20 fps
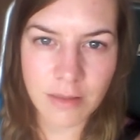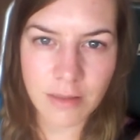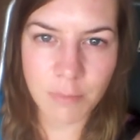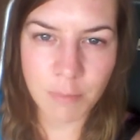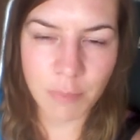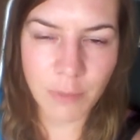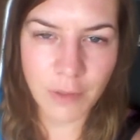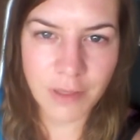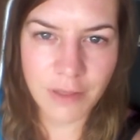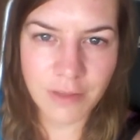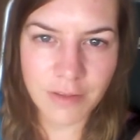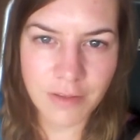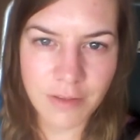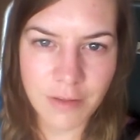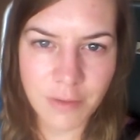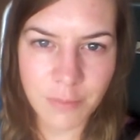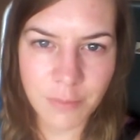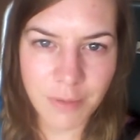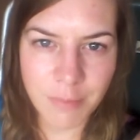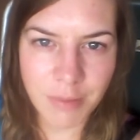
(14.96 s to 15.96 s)
The point
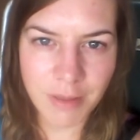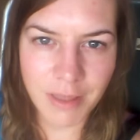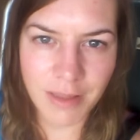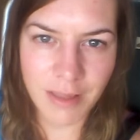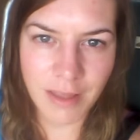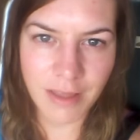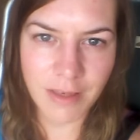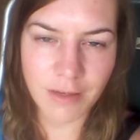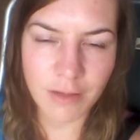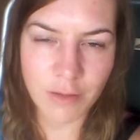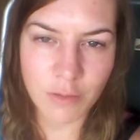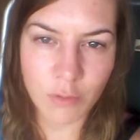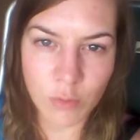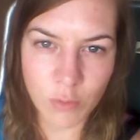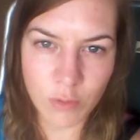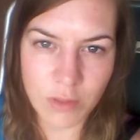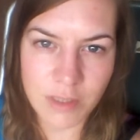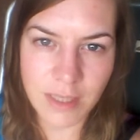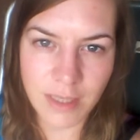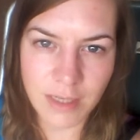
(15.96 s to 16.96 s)
would be then
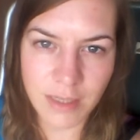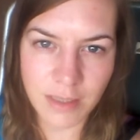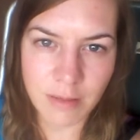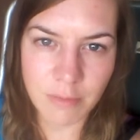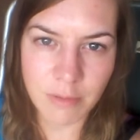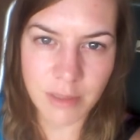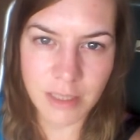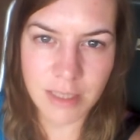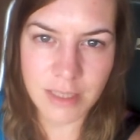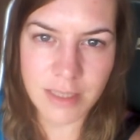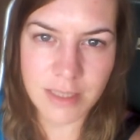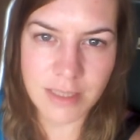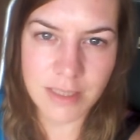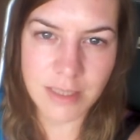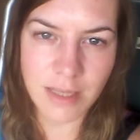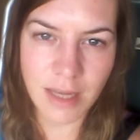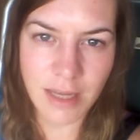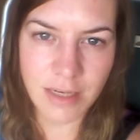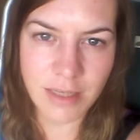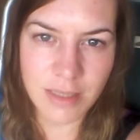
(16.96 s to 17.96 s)
goal setting
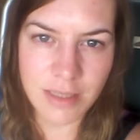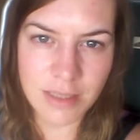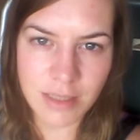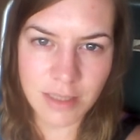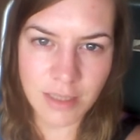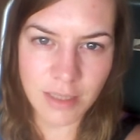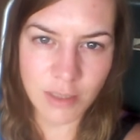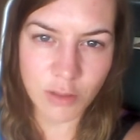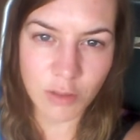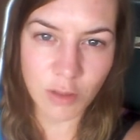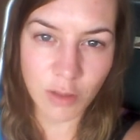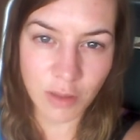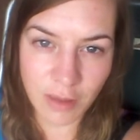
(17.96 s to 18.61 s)
because that is the